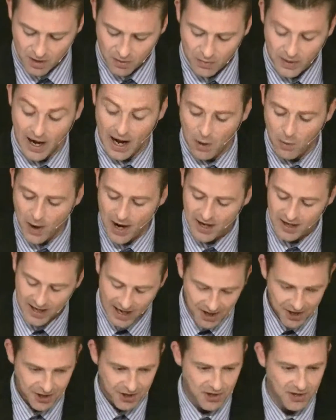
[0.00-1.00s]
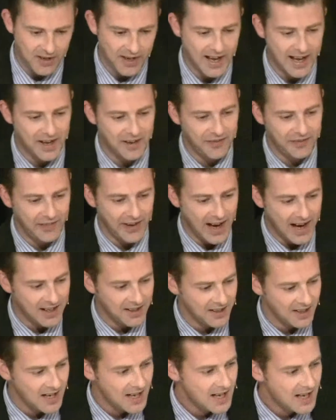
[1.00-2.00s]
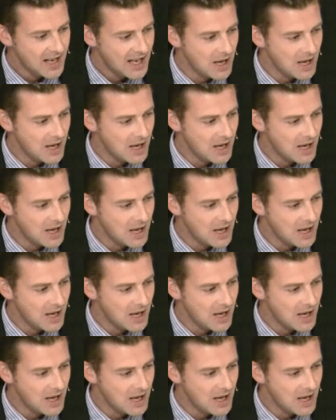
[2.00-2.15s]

when I went yesterday, in fact,